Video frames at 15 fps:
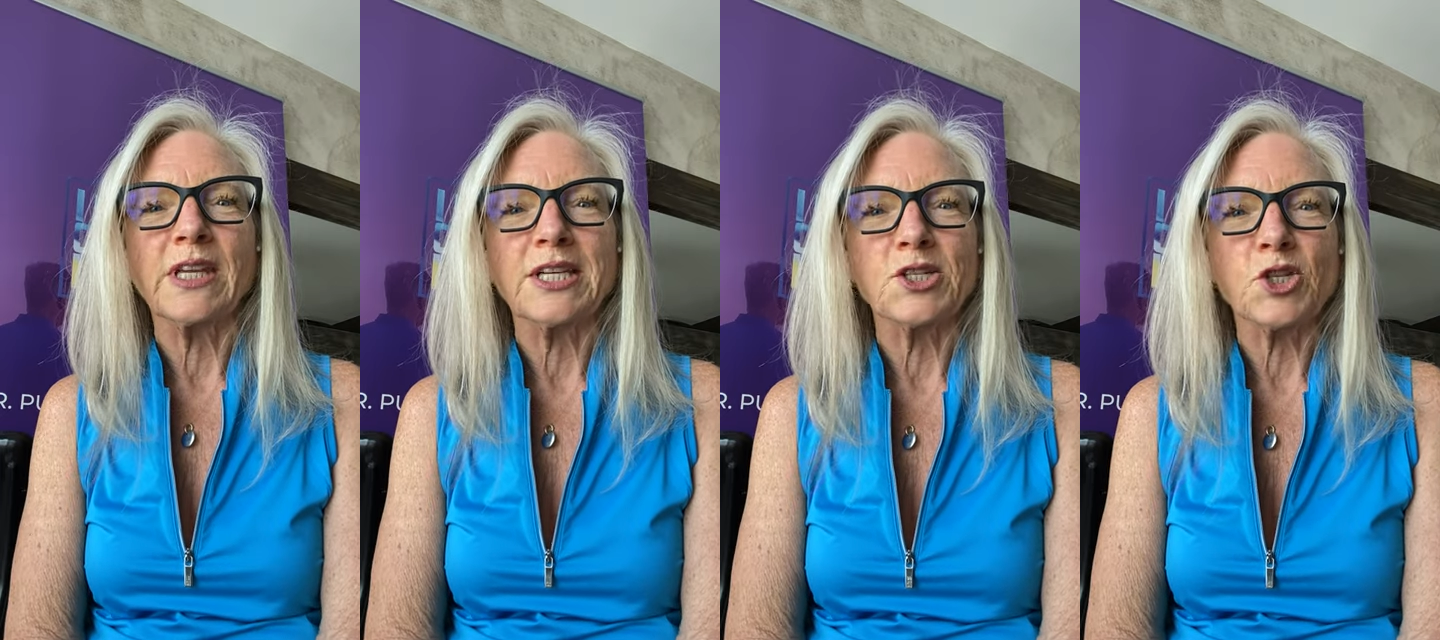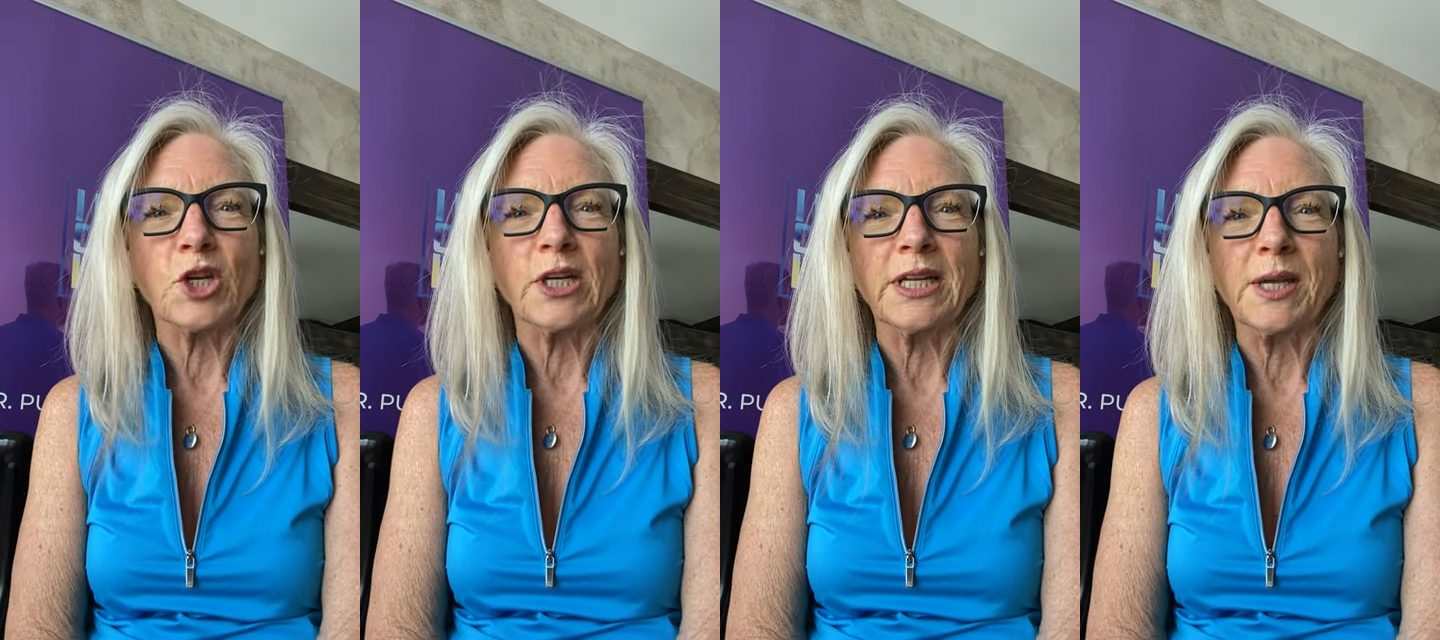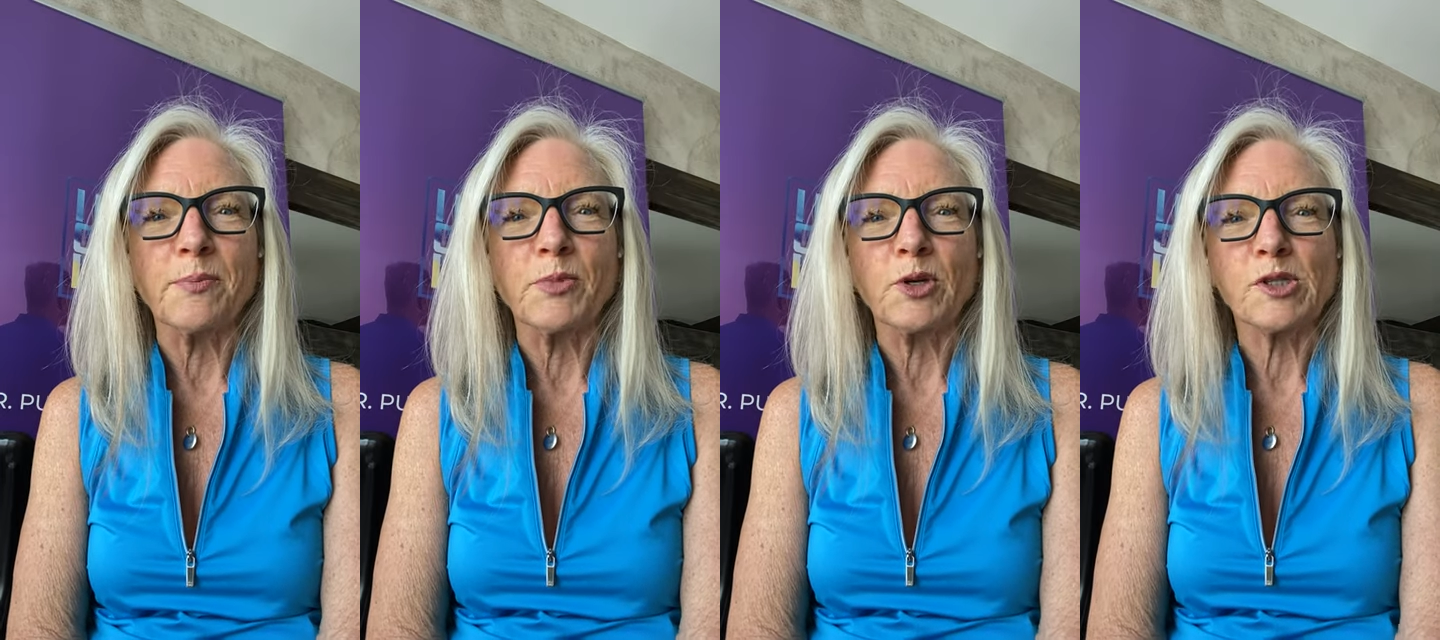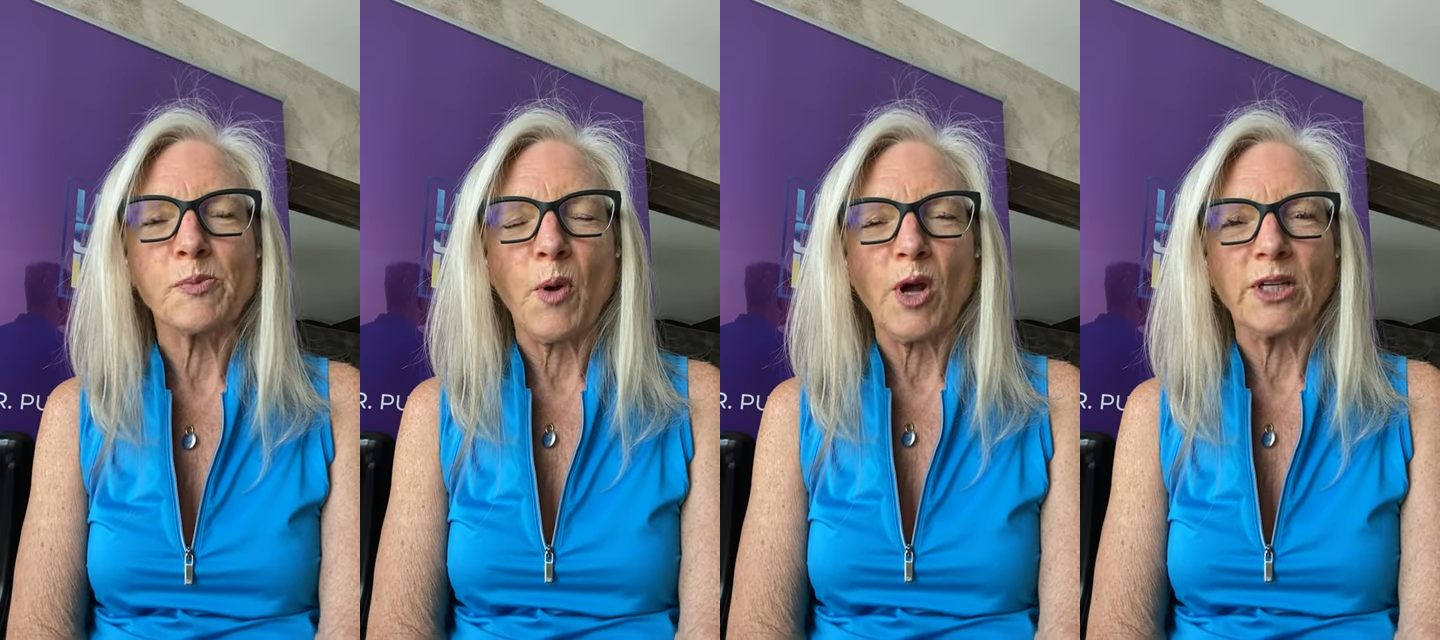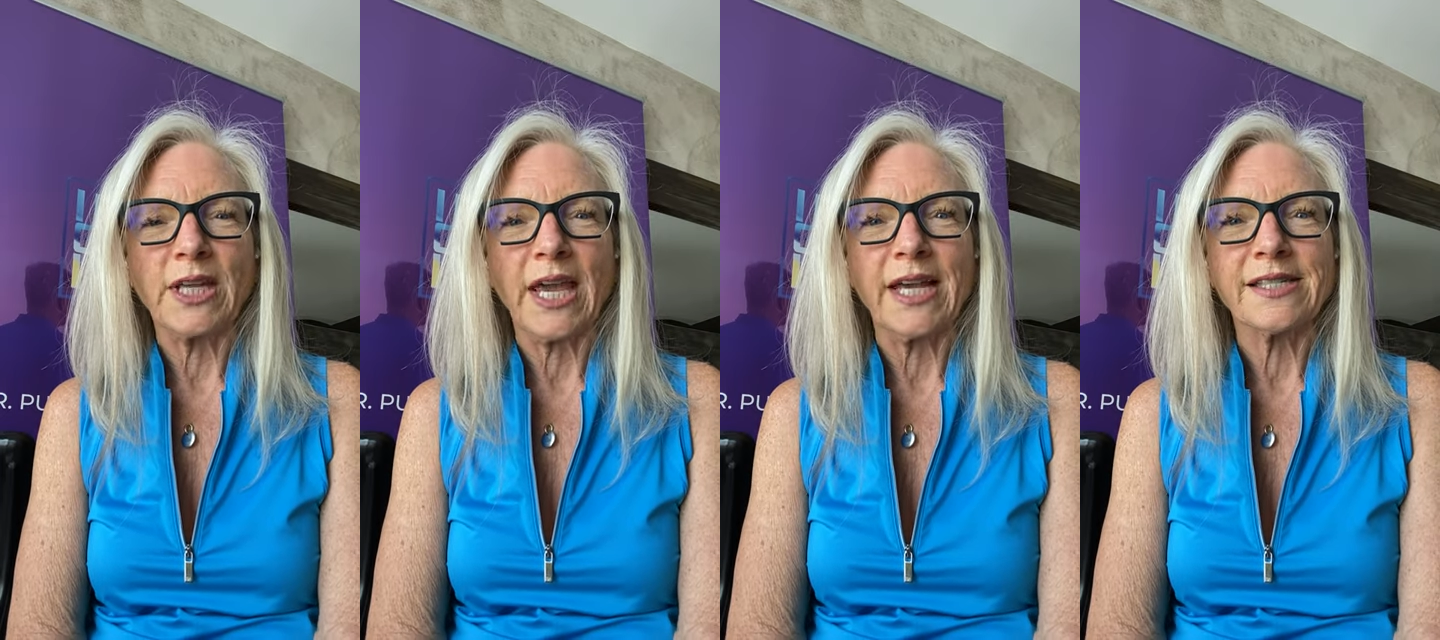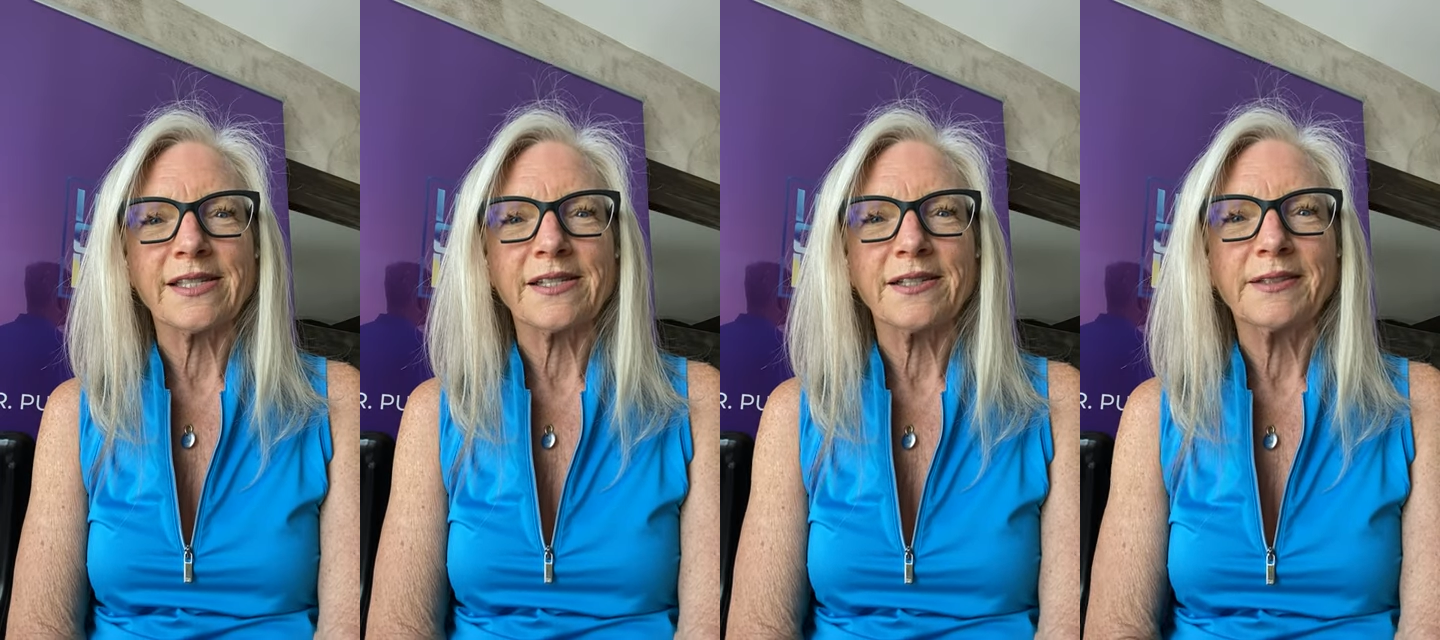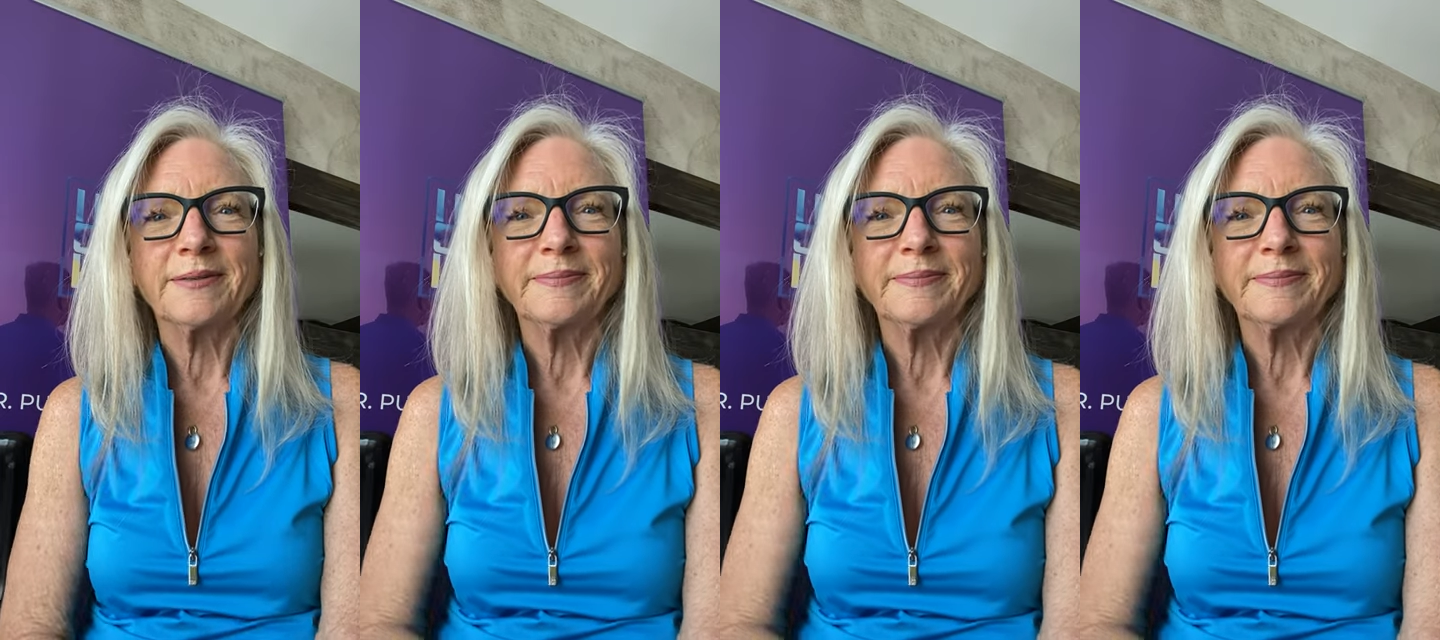Ingenium Books podcast.